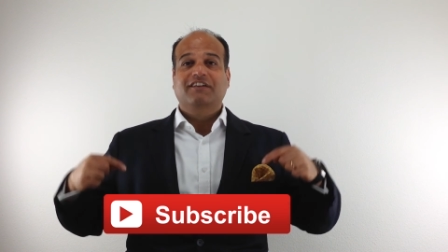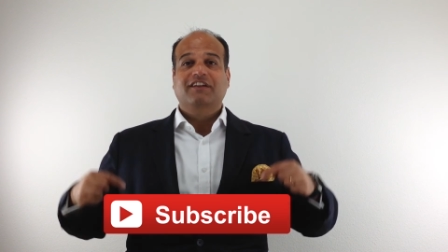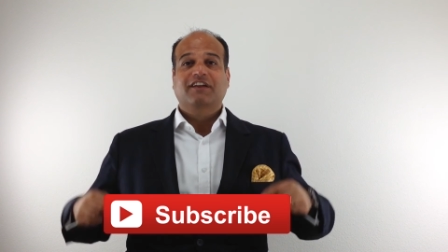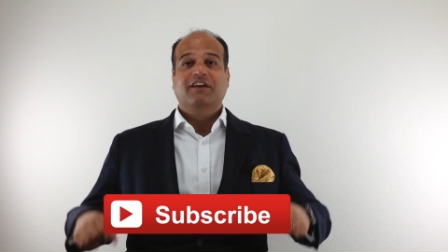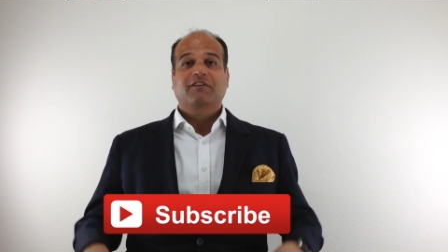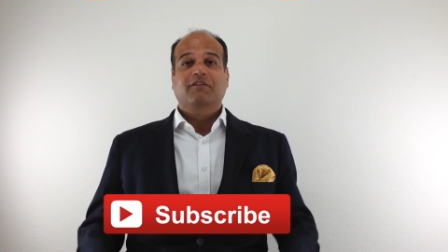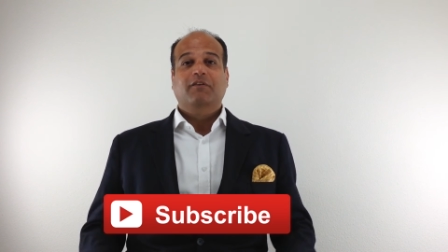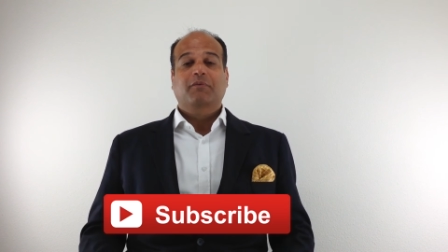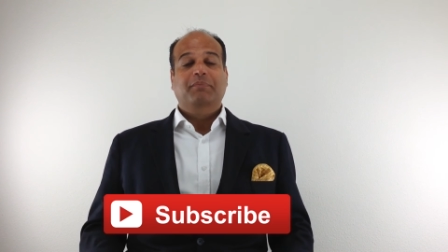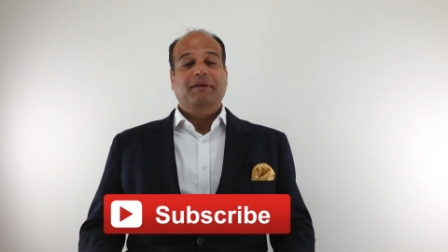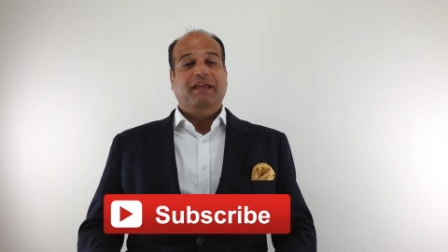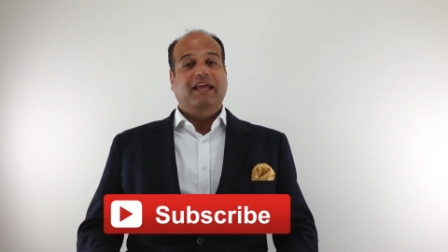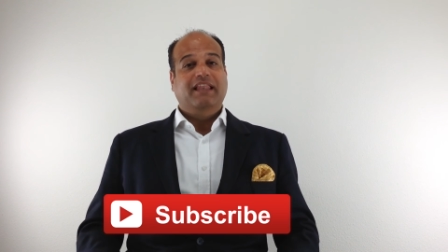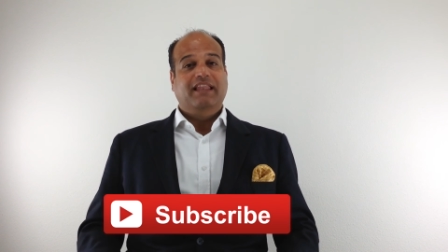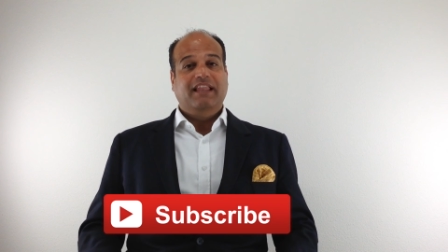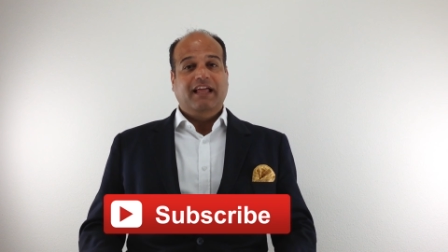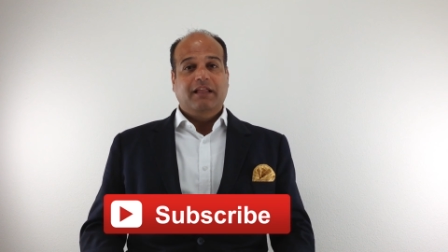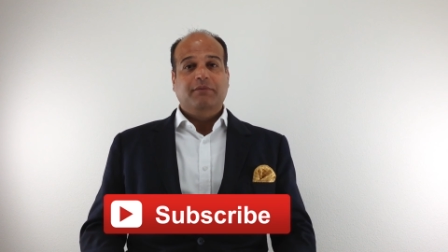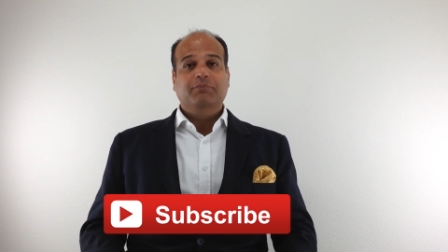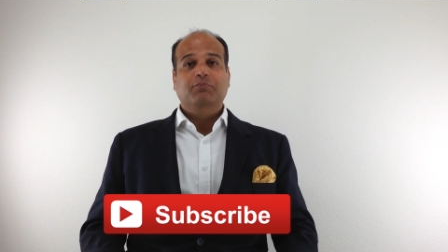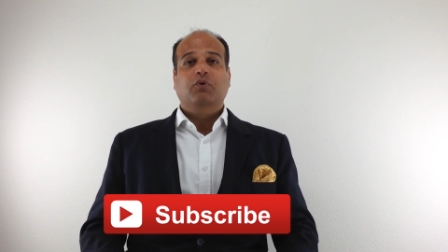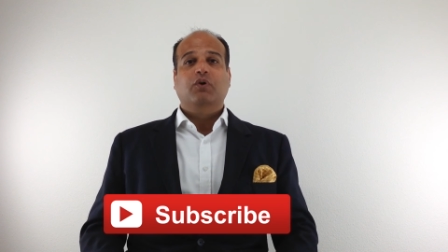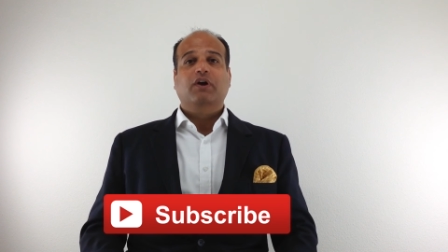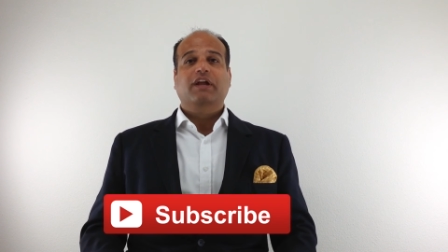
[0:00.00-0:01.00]
There'll be a
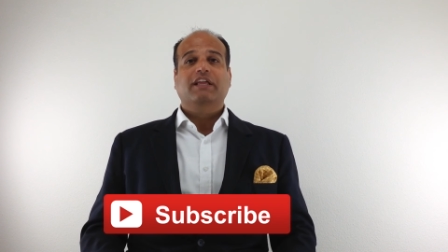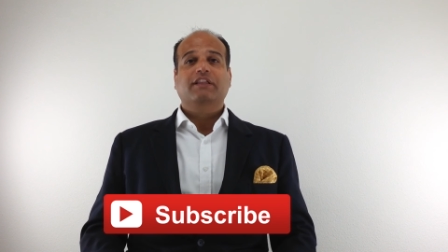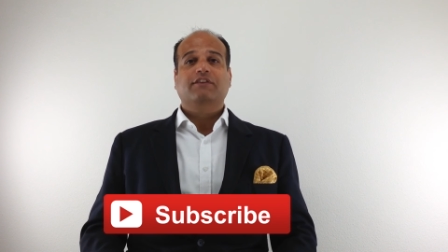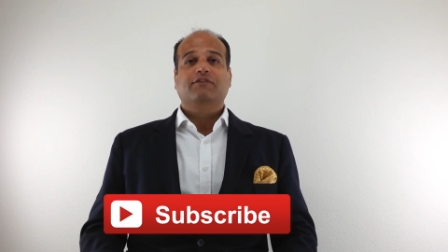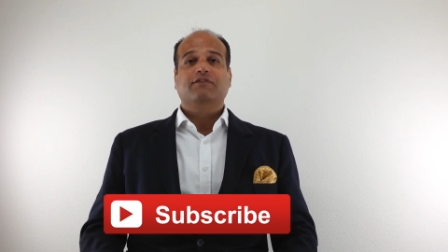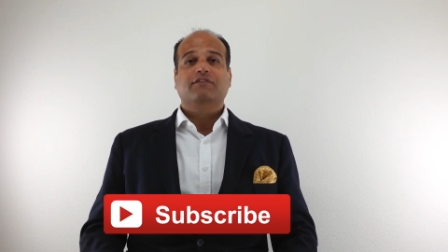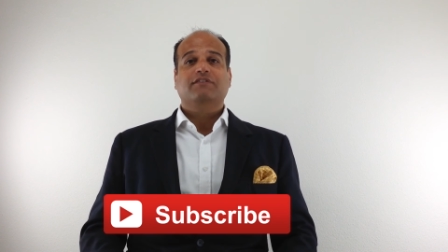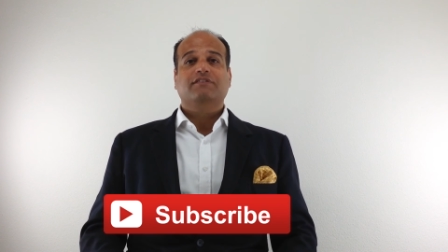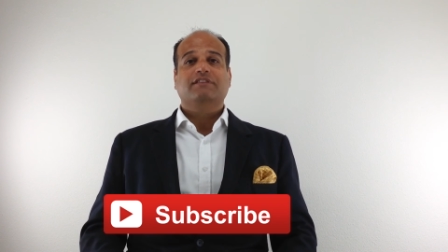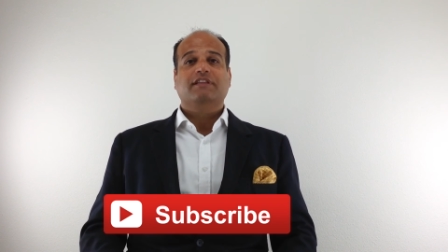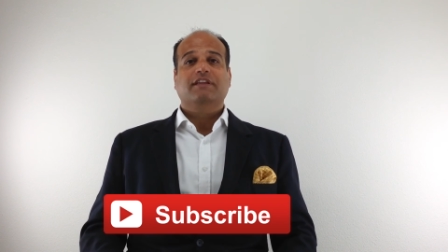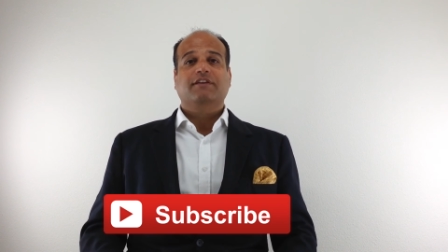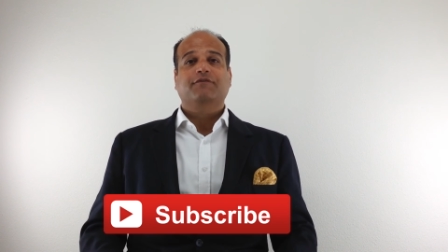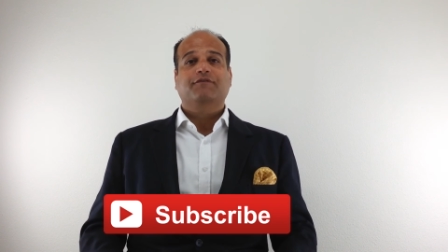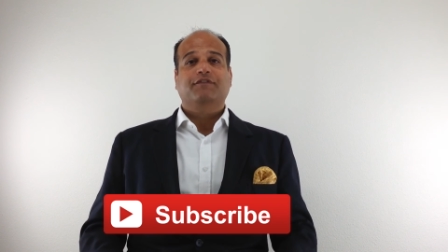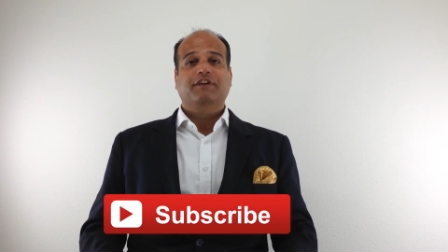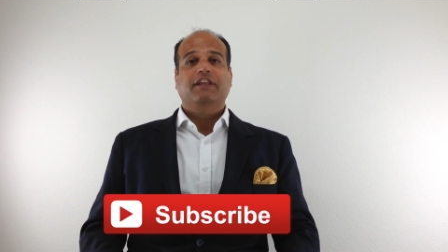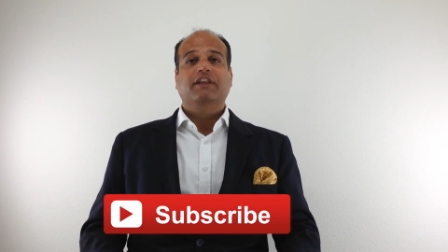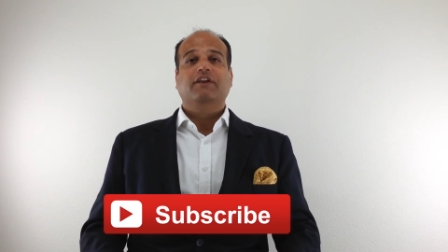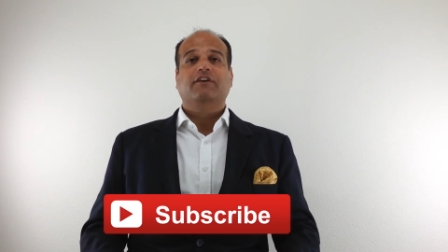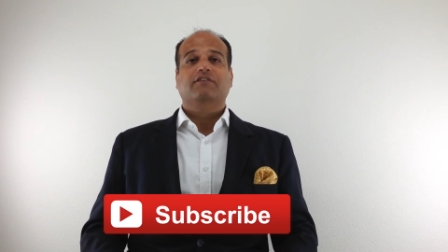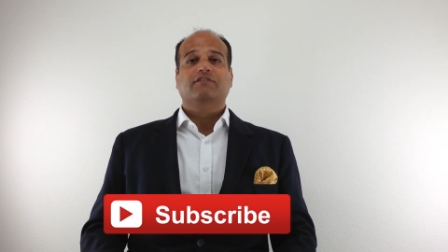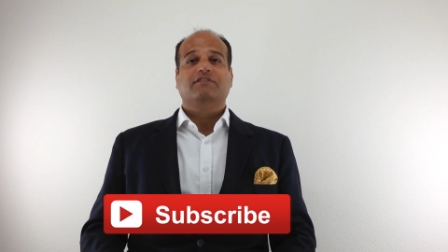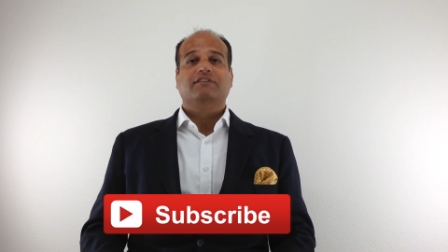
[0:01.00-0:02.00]
lot more interesting
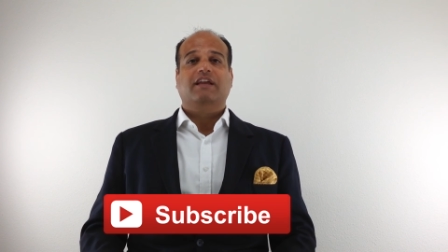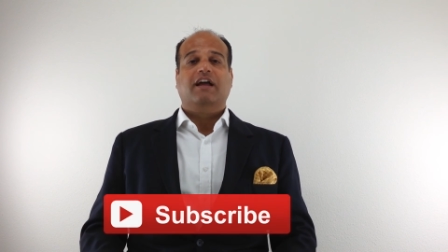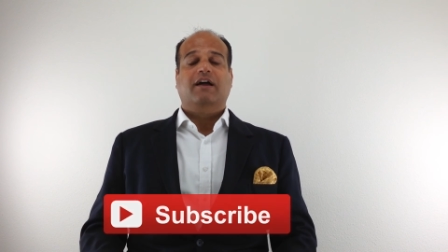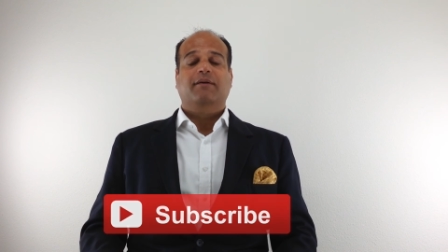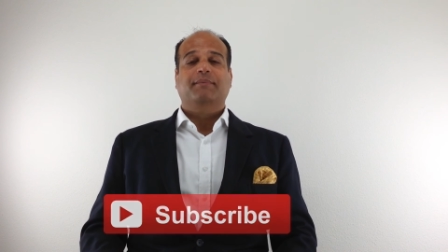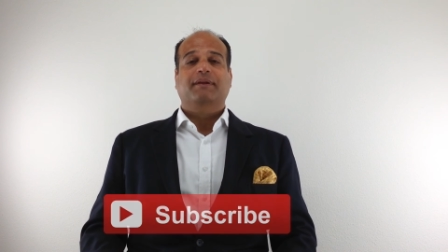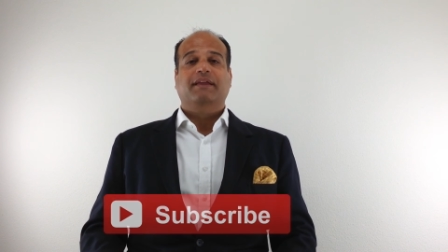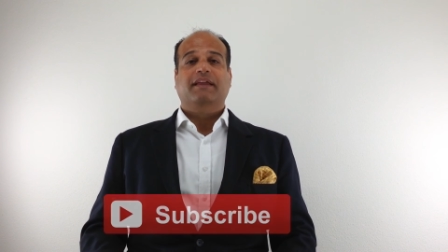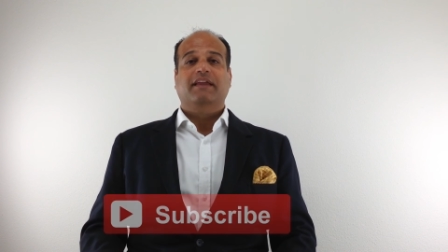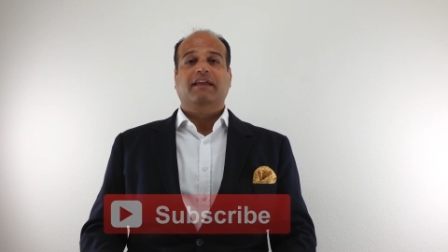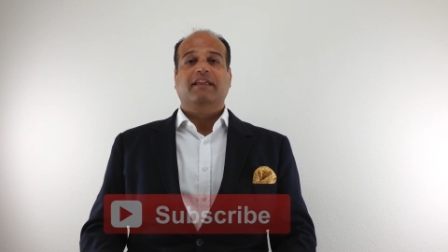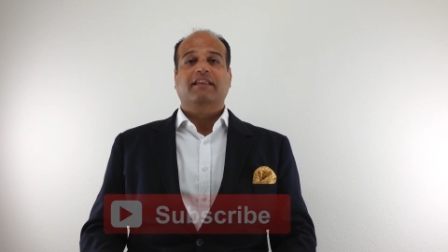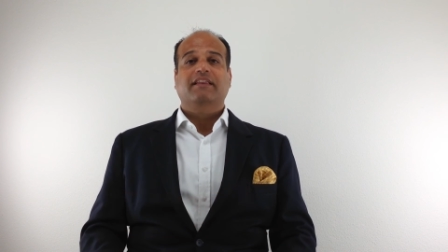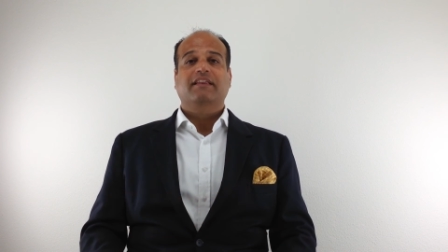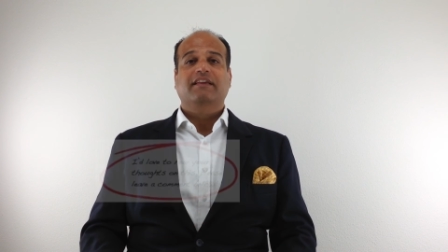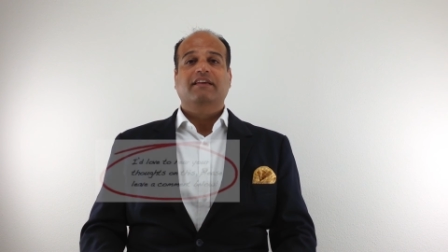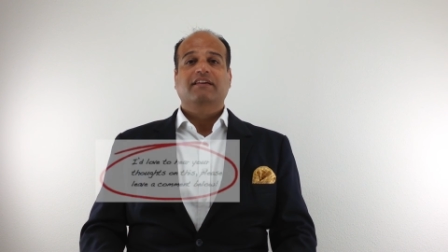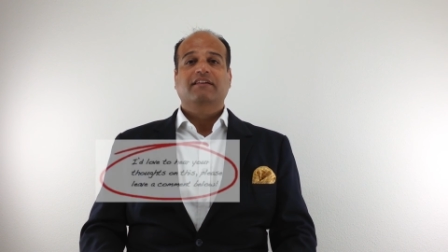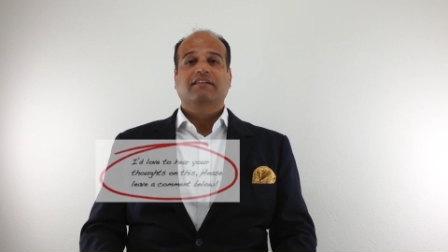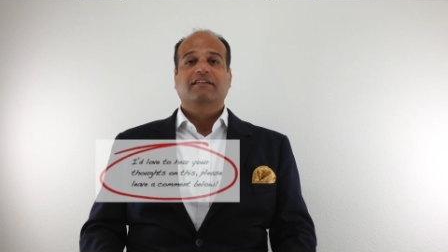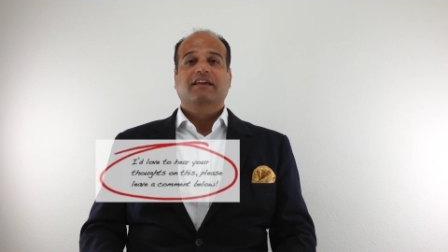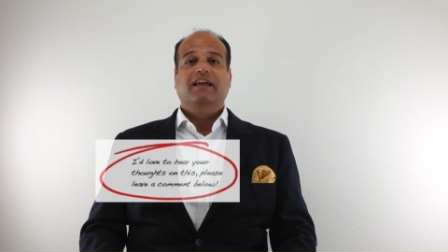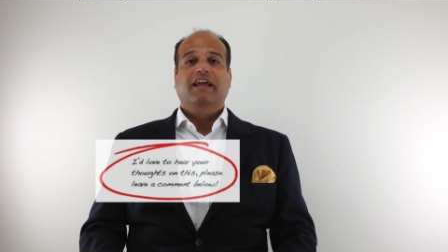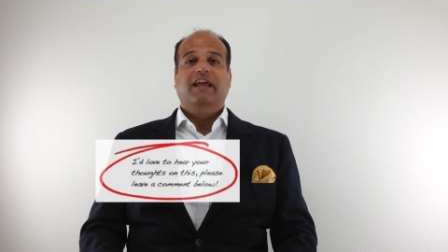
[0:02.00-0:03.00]
videos coming
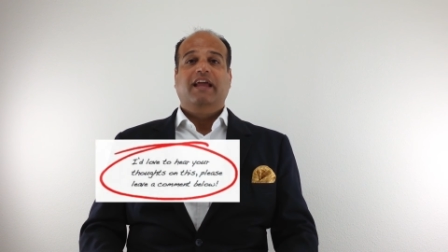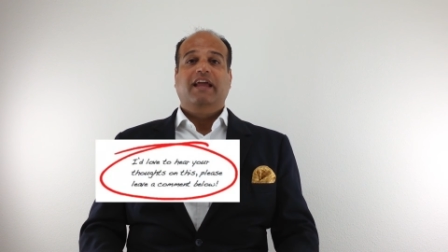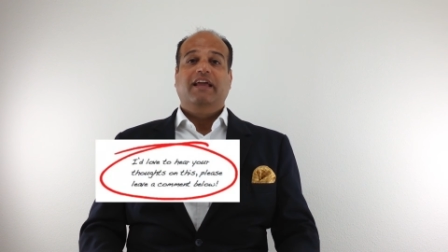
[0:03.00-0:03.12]
in.